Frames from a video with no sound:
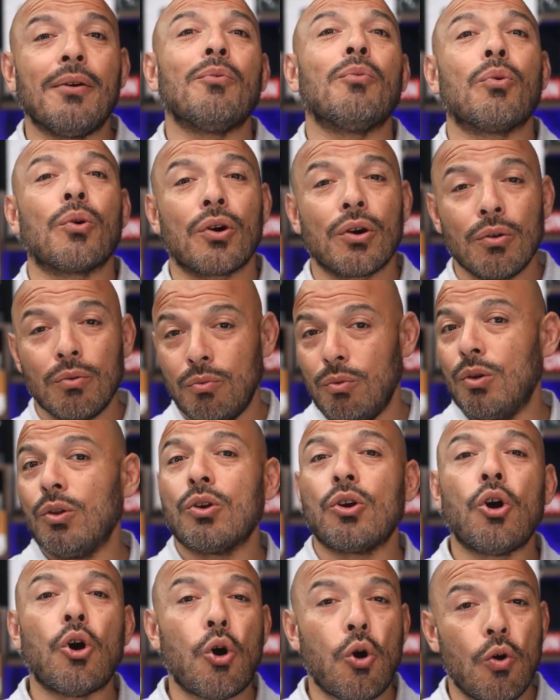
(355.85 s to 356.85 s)
We'll
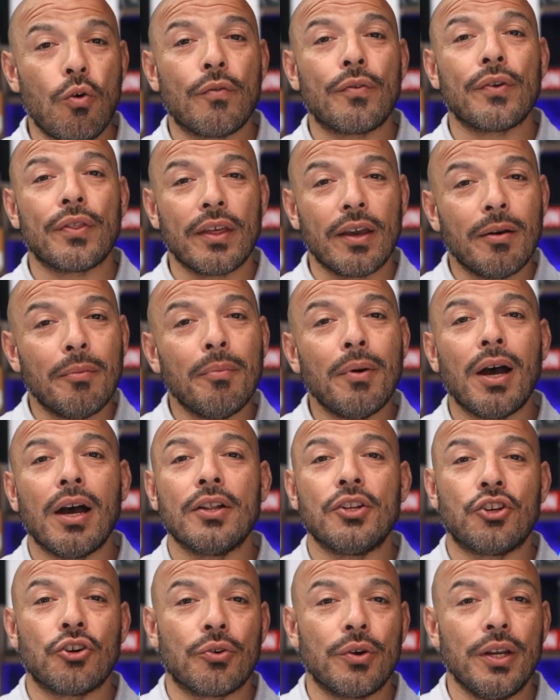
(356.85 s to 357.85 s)
go over them
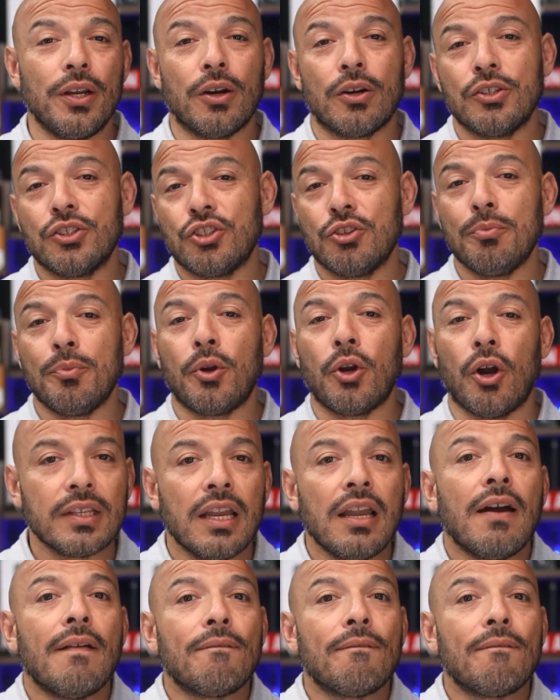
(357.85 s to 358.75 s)
during our Zoom call.